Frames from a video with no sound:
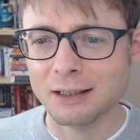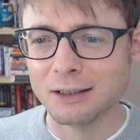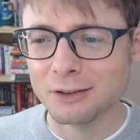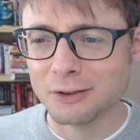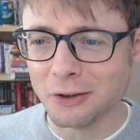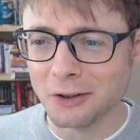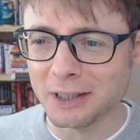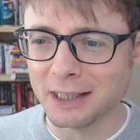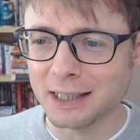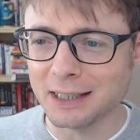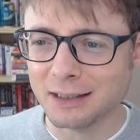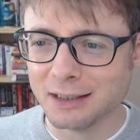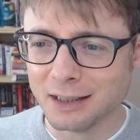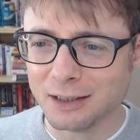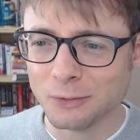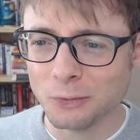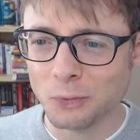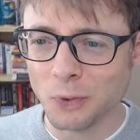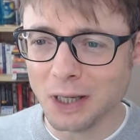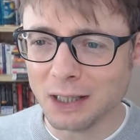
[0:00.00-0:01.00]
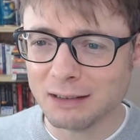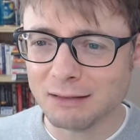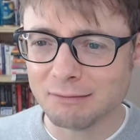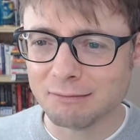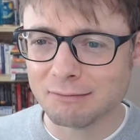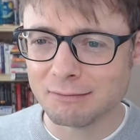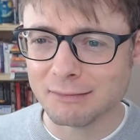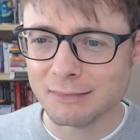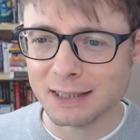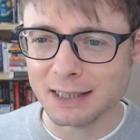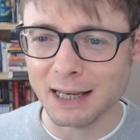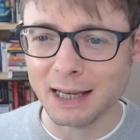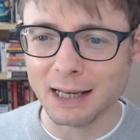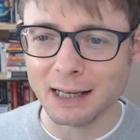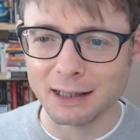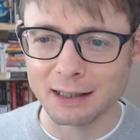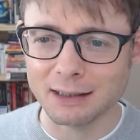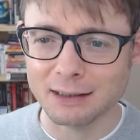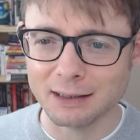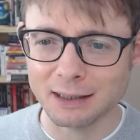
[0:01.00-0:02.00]
Sorry, just 1
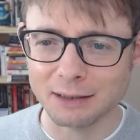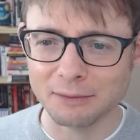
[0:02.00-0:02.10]
second.